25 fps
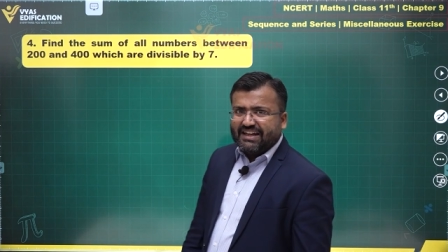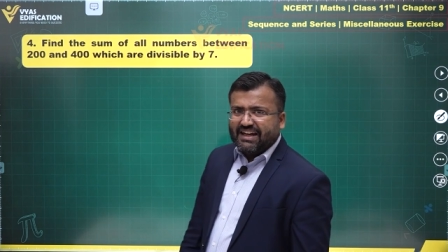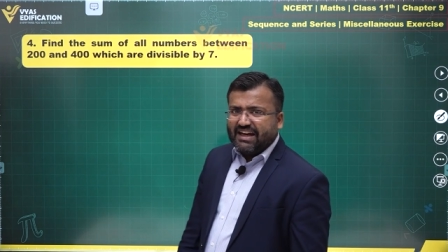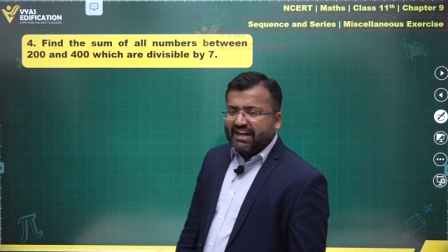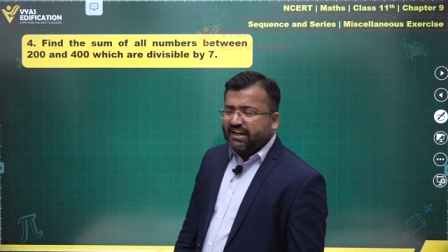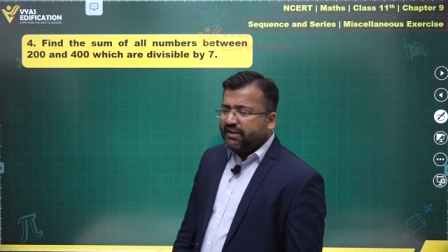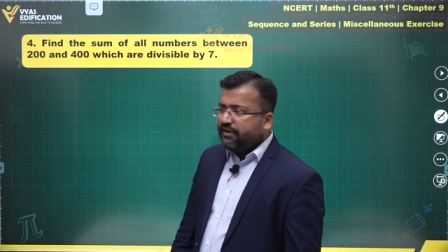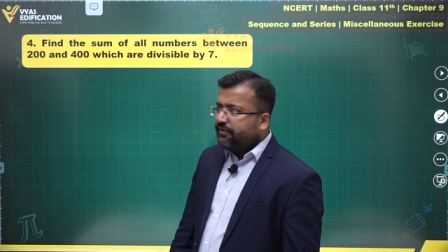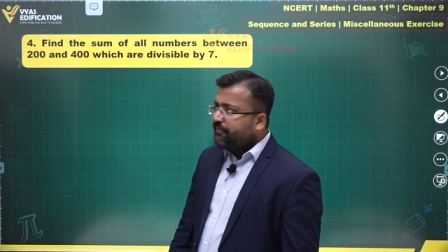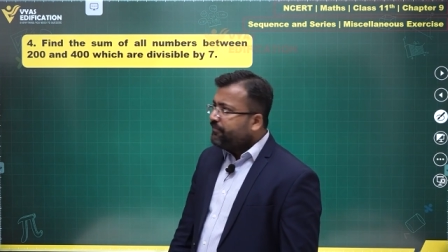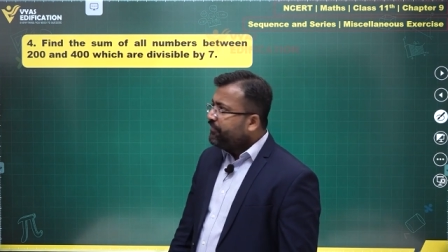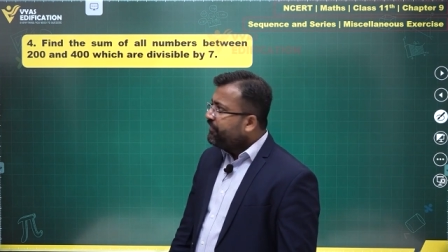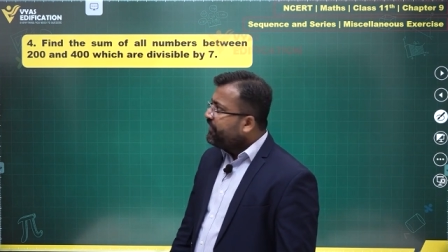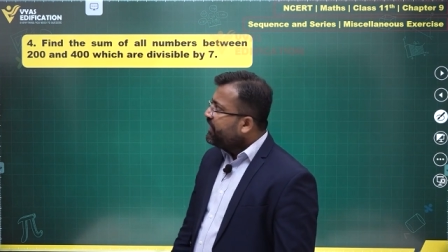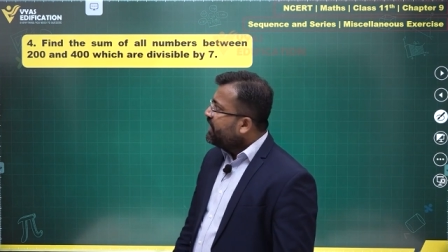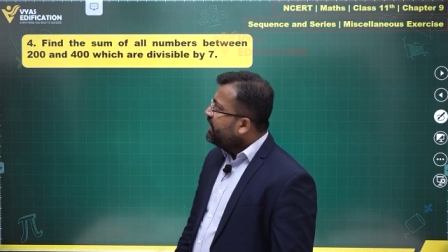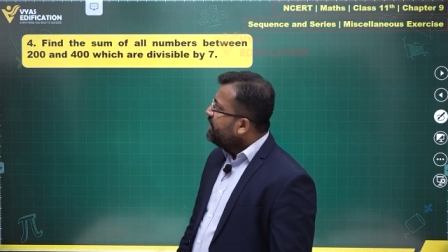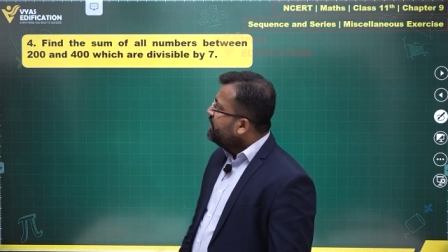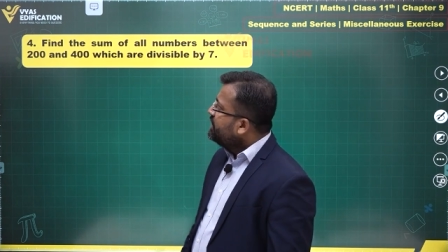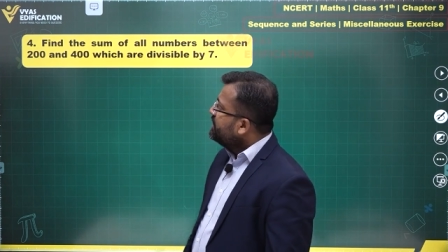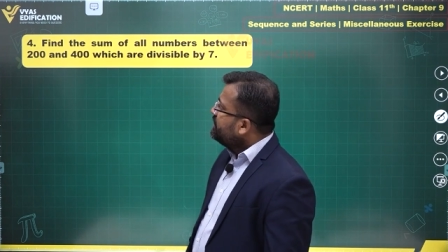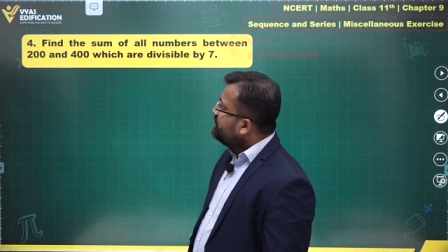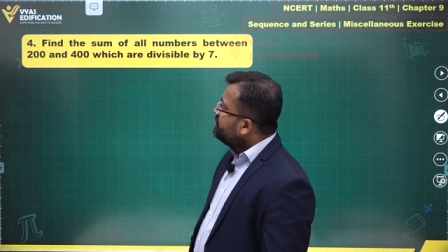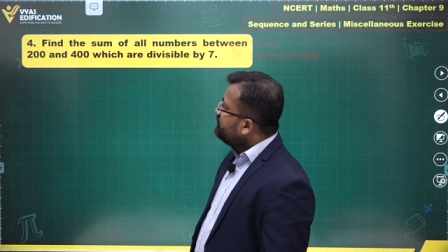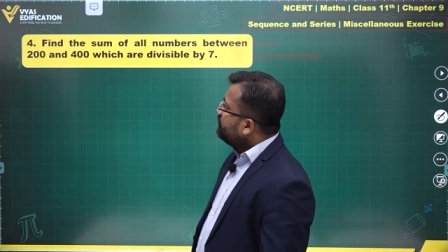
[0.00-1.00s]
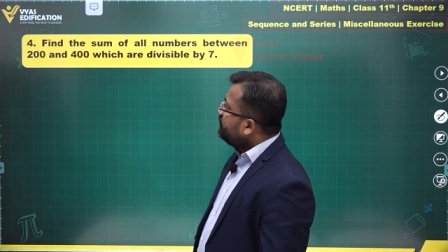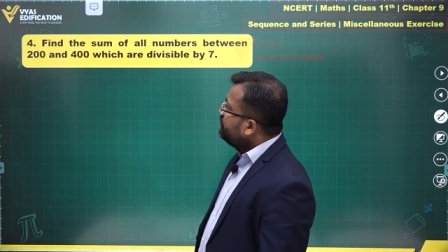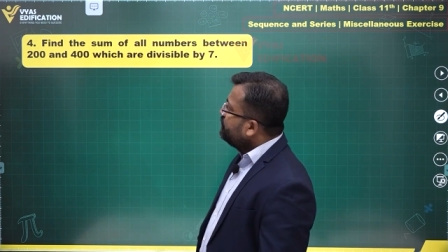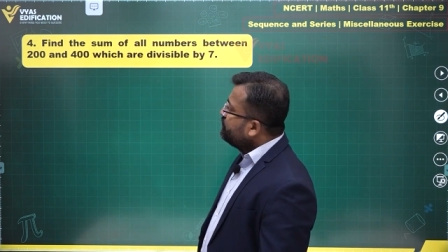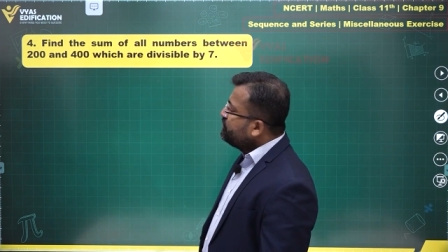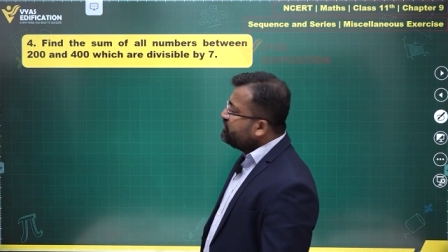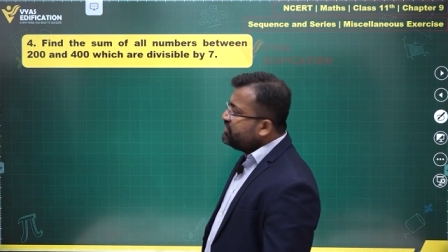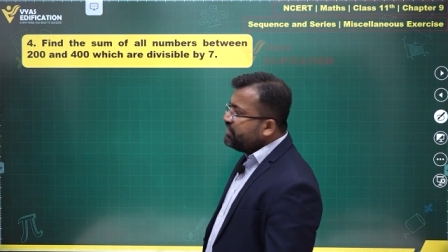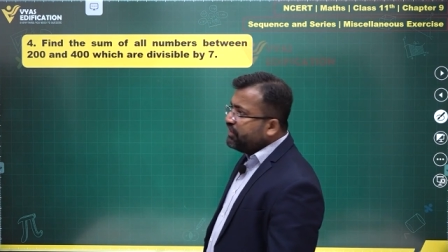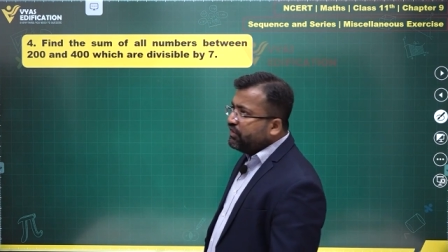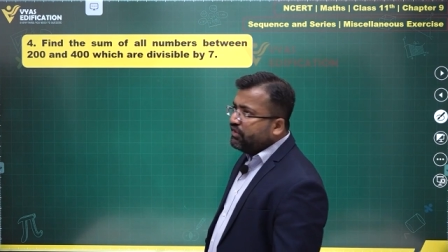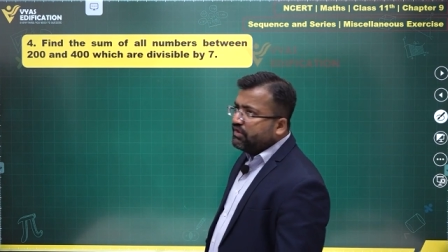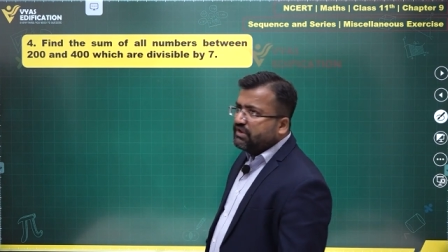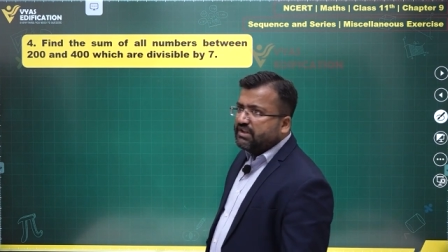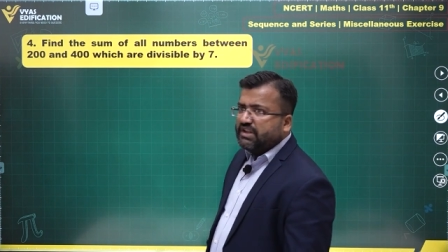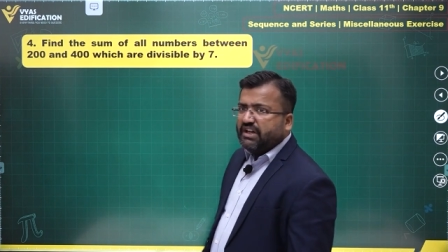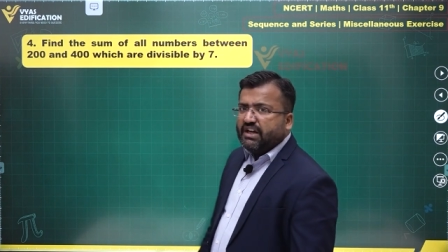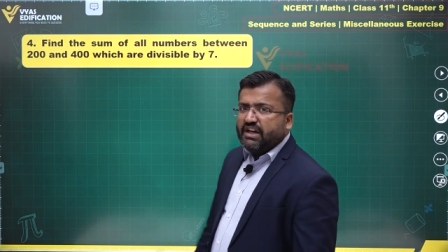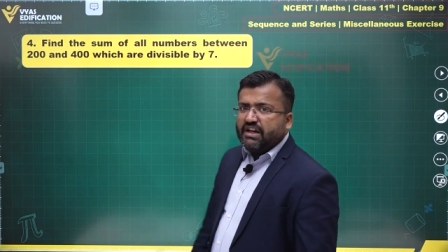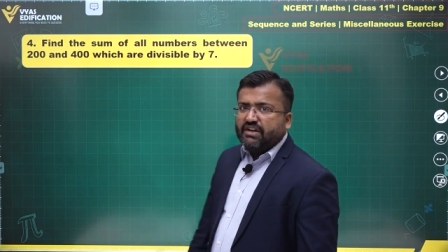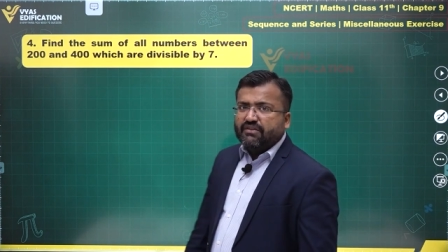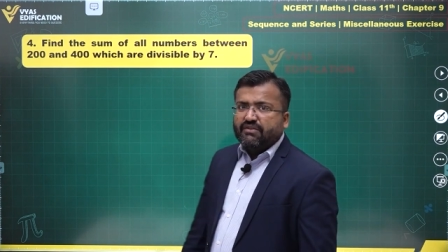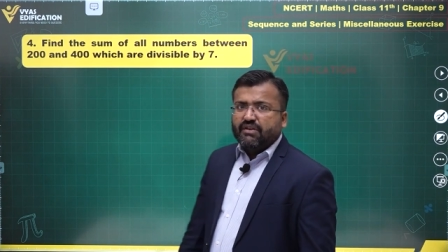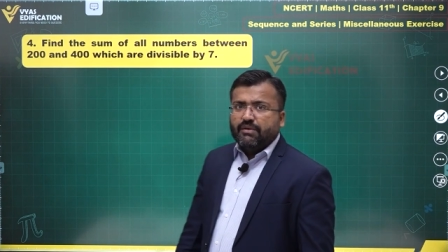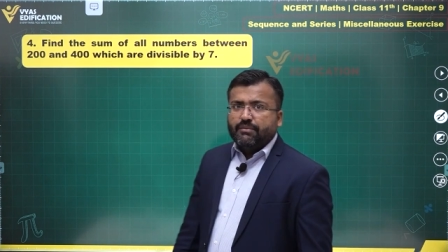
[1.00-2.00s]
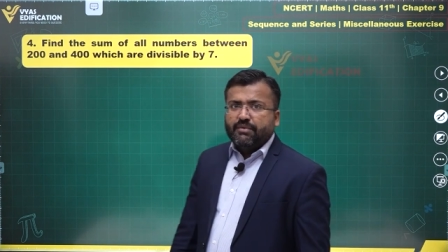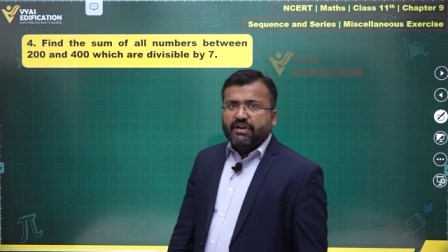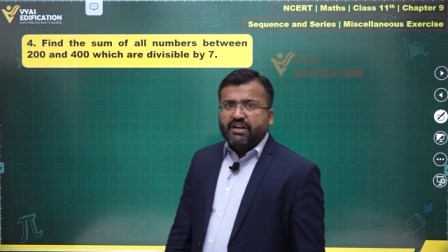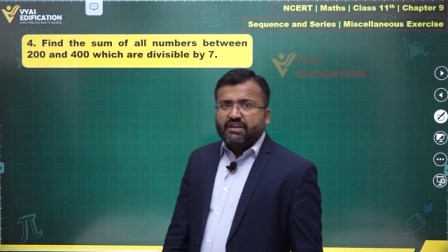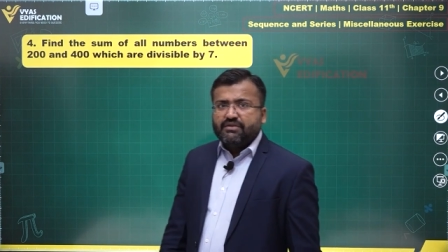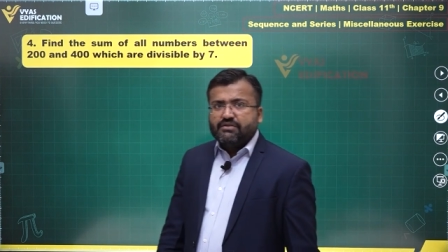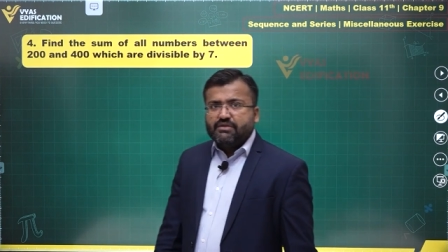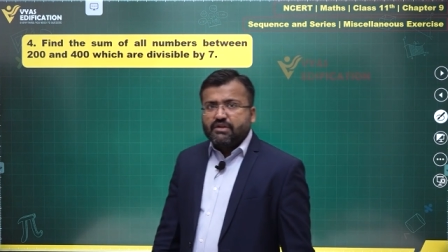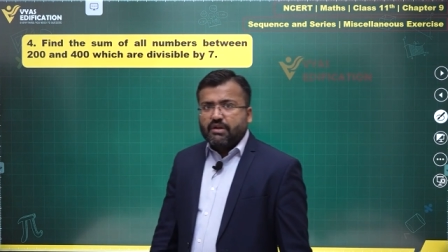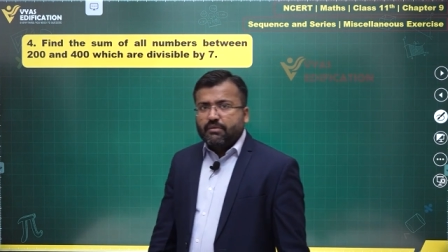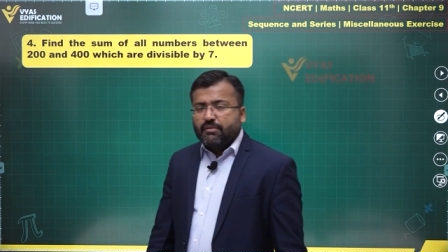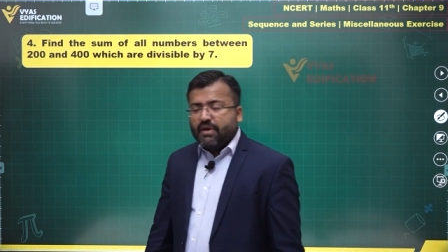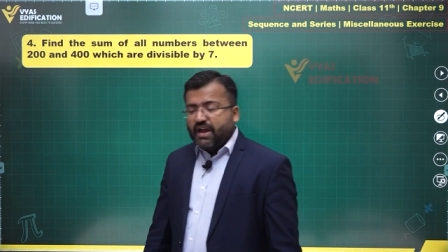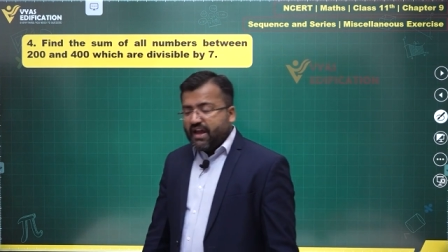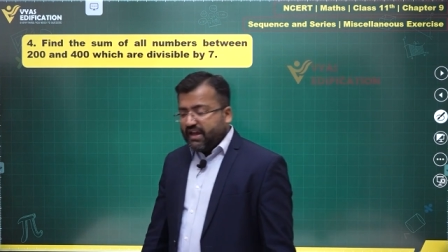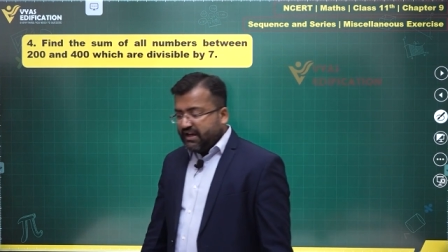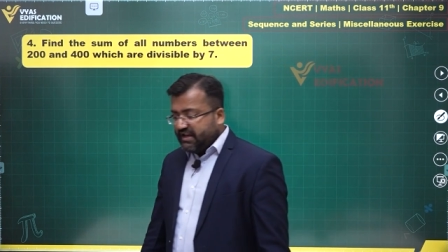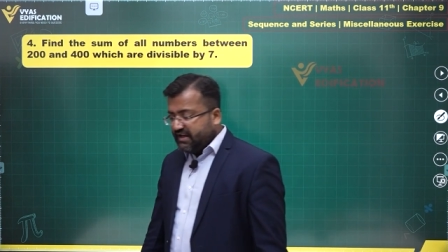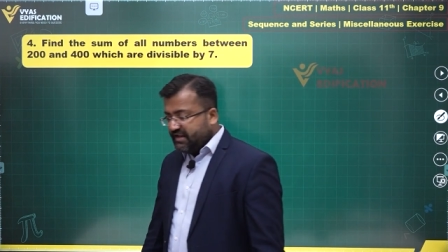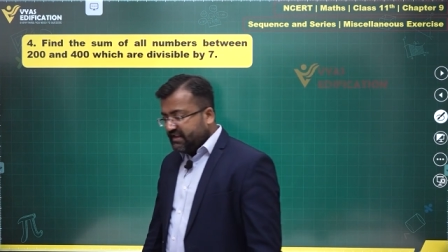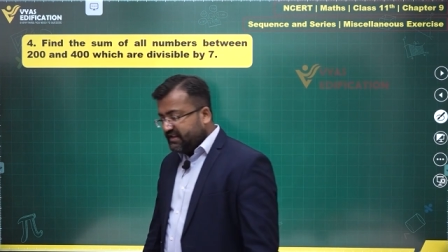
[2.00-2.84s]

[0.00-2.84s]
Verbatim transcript: right? So 203 will be divisible by